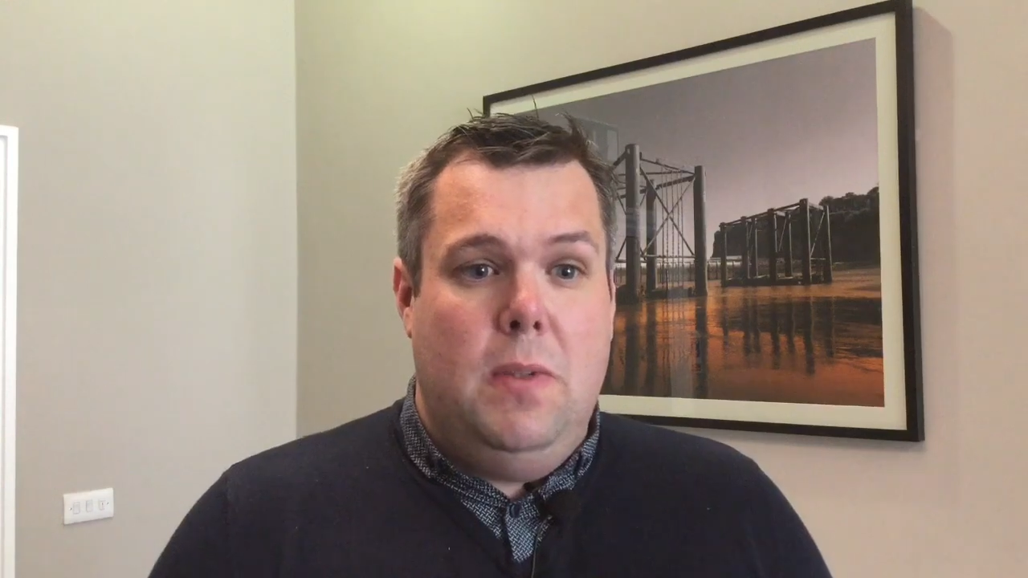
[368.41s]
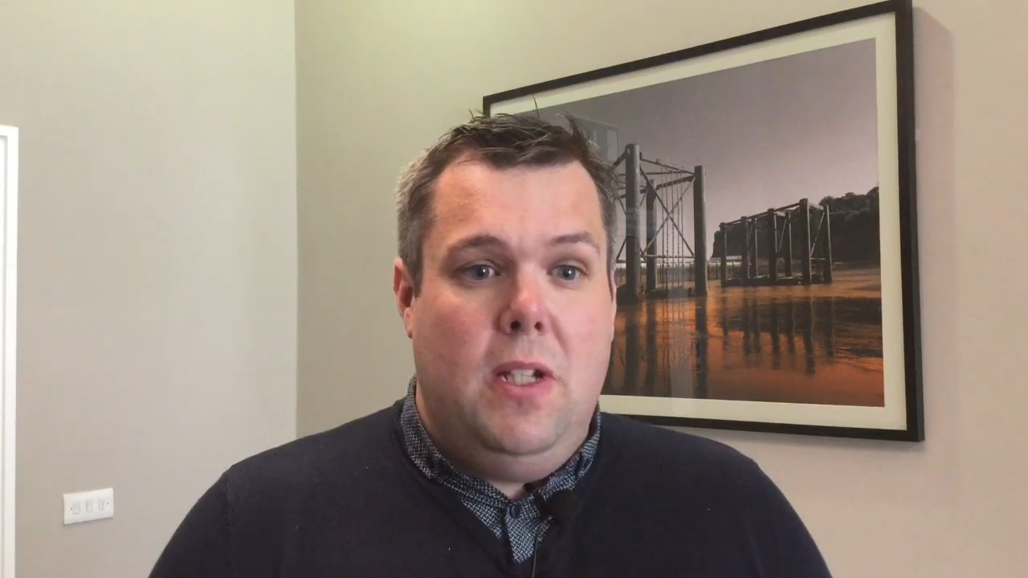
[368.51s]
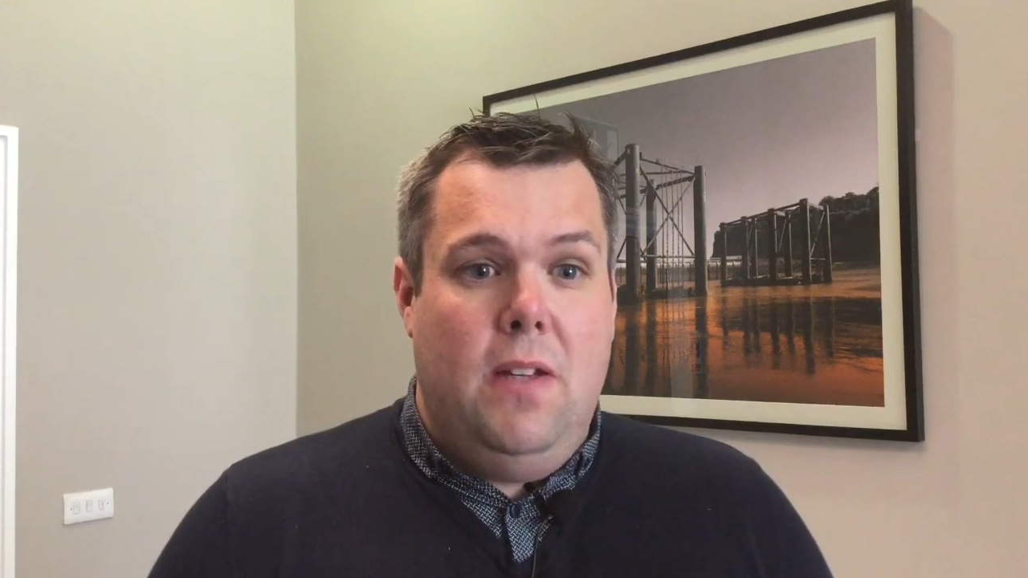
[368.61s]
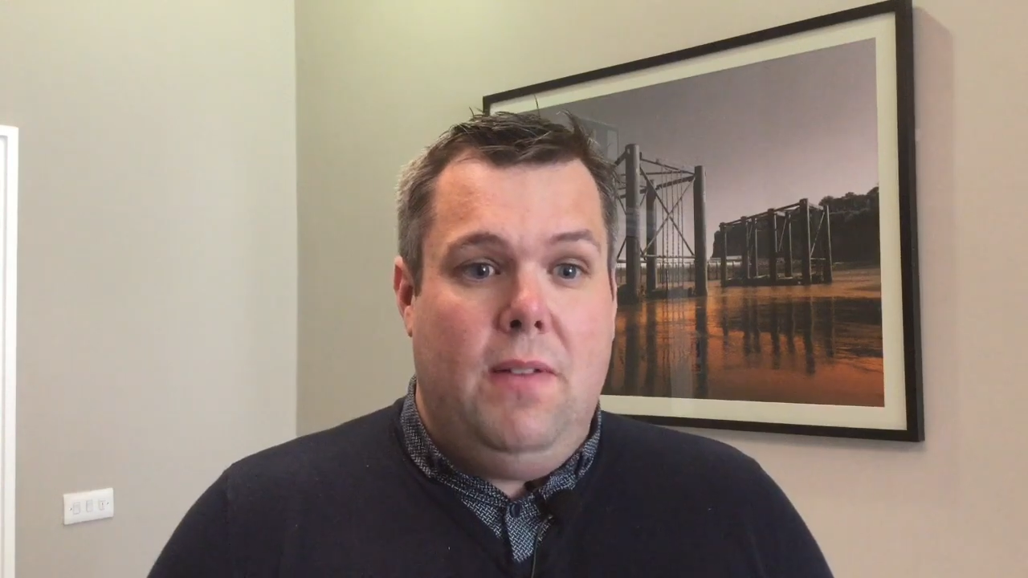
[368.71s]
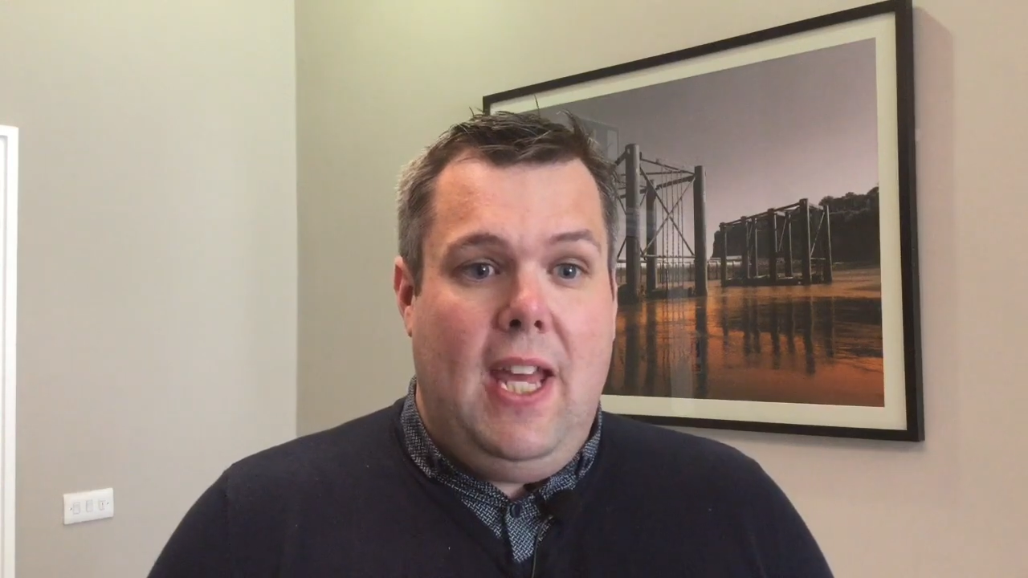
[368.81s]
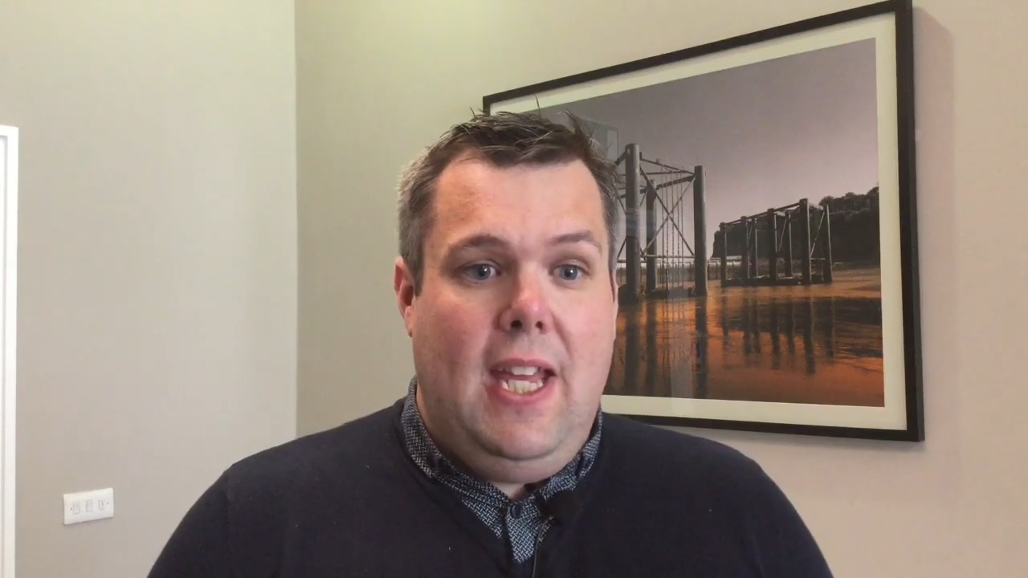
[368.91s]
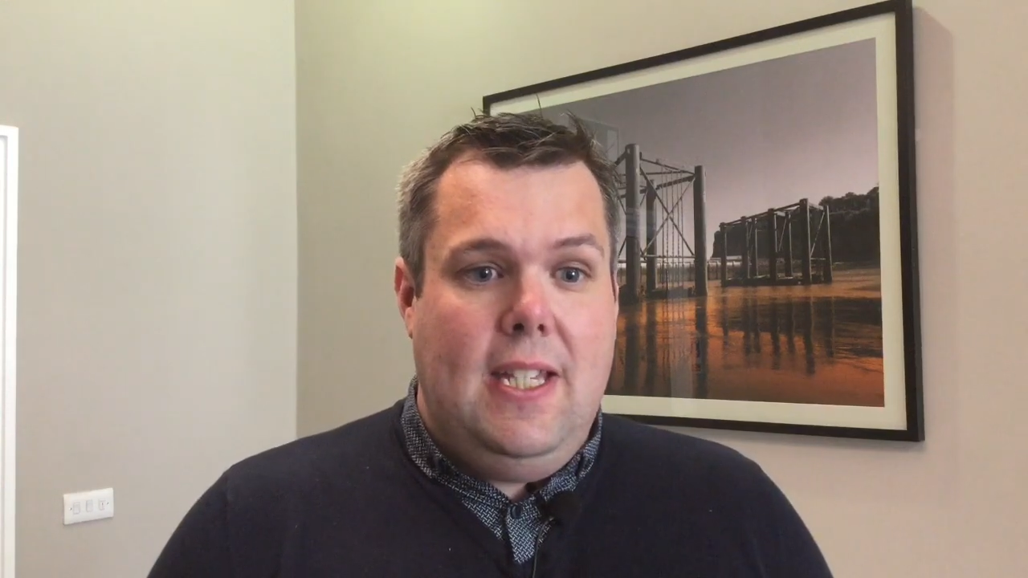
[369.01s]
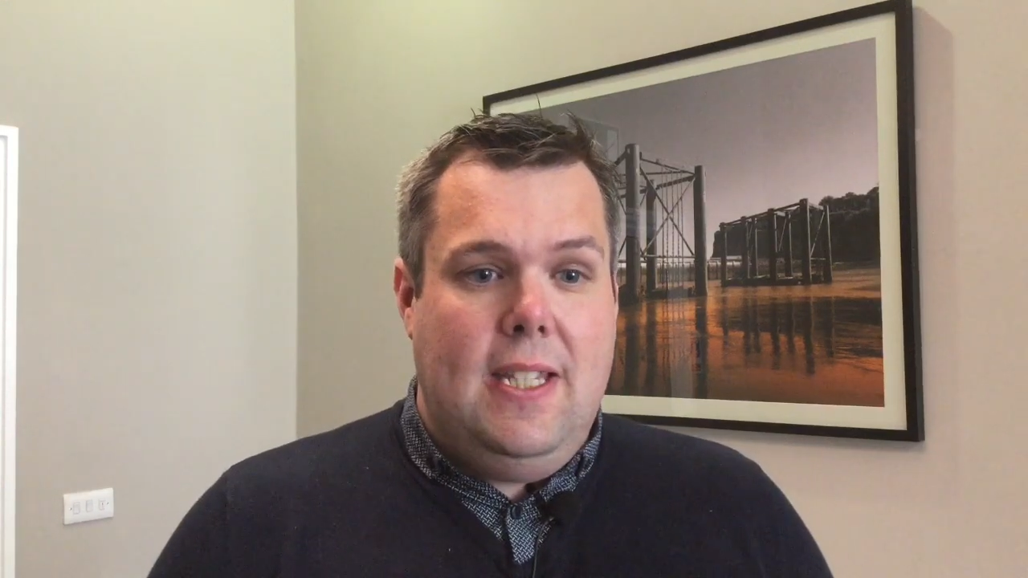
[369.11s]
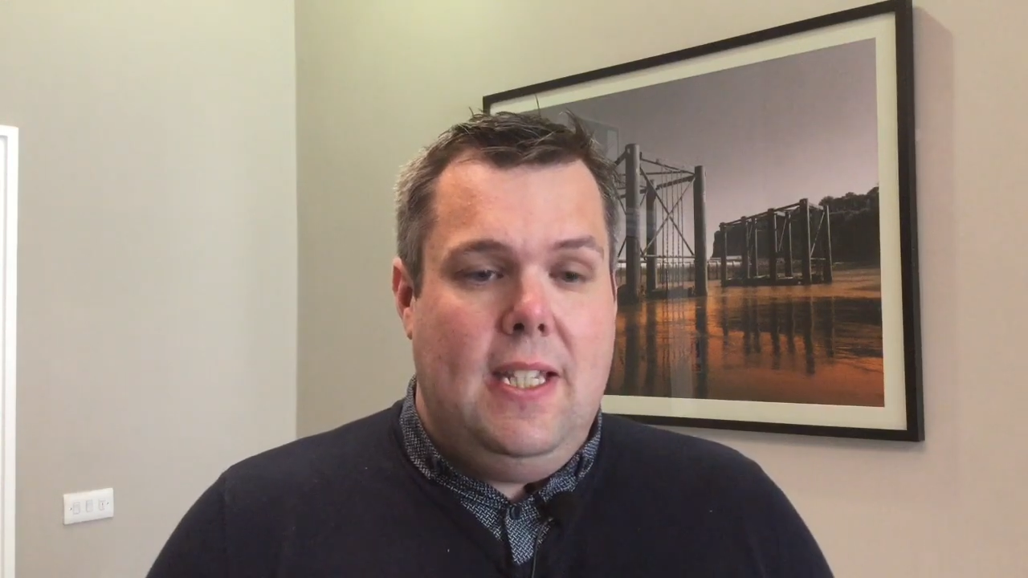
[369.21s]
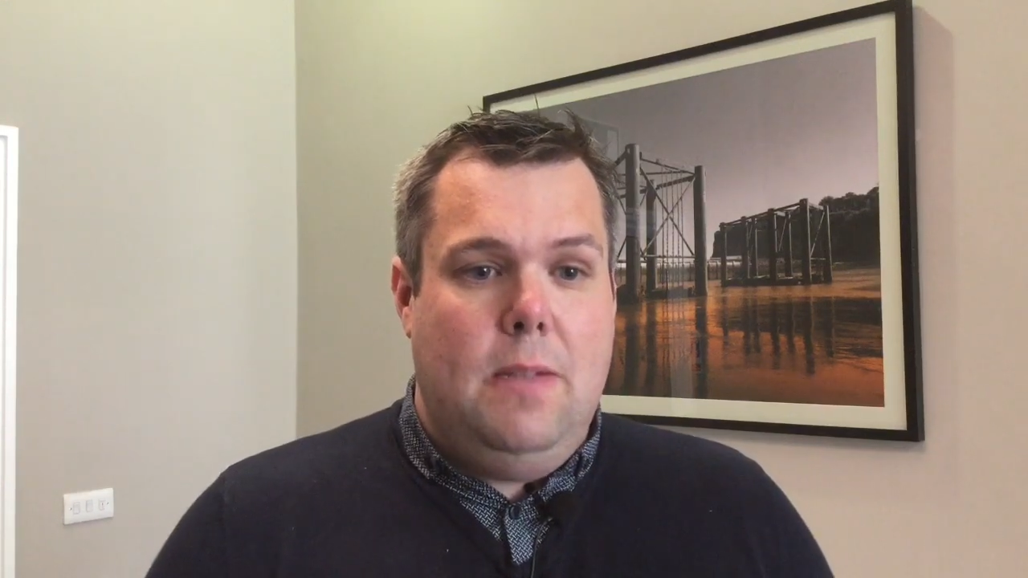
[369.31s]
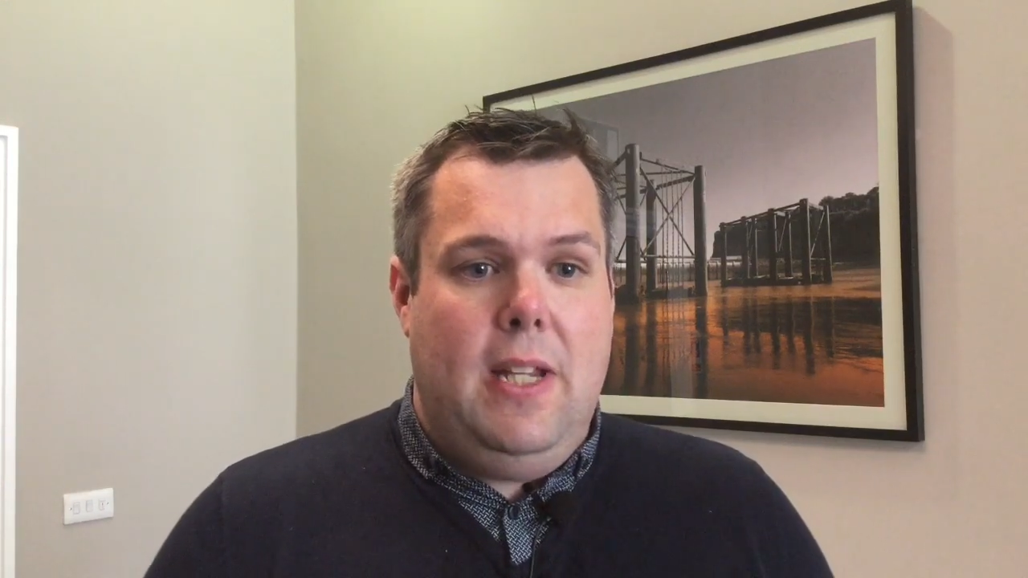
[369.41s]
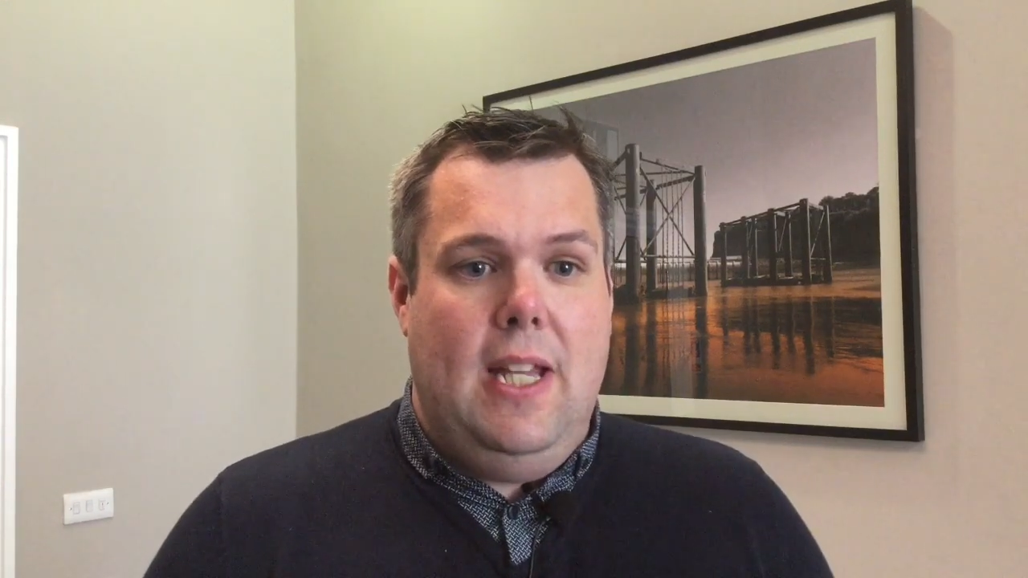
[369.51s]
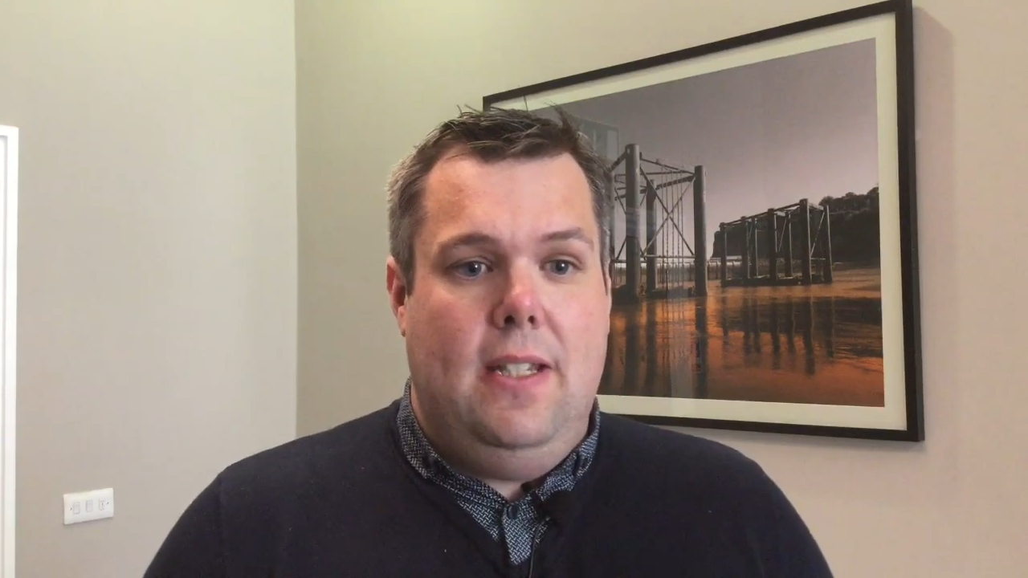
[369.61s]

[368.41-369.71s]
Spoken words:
observe cases,